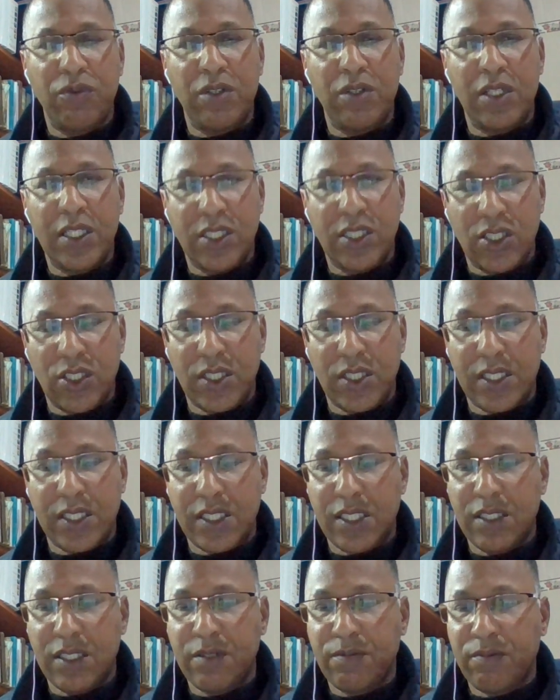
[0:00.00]

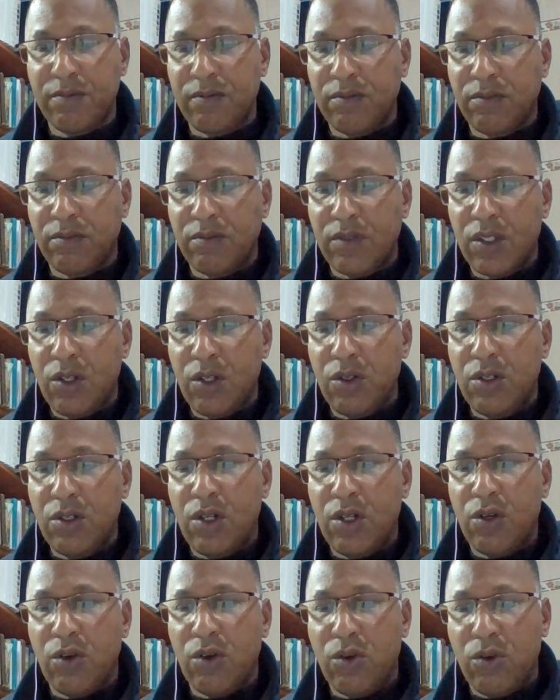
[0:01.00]
litigious
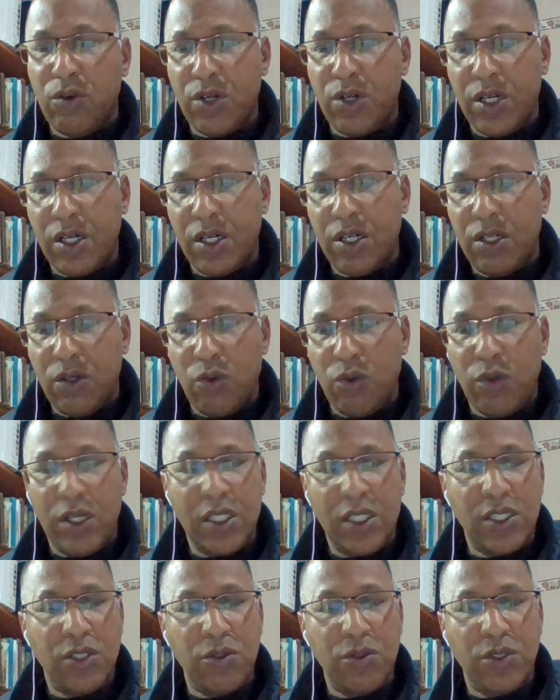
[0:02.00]
or well
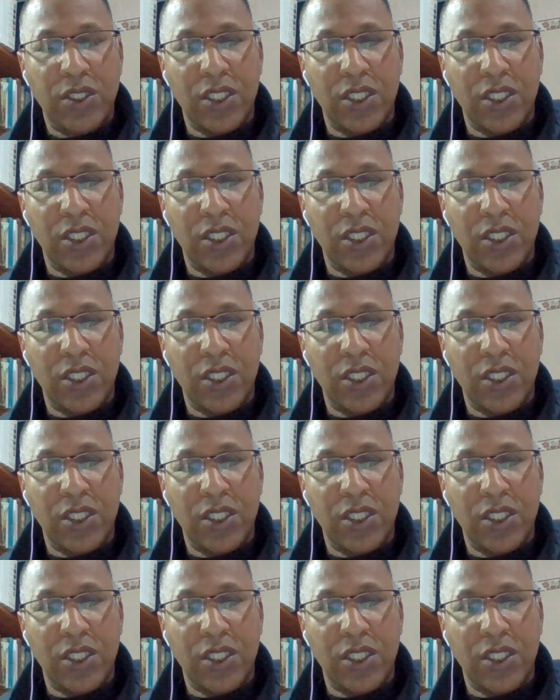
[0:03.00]
suited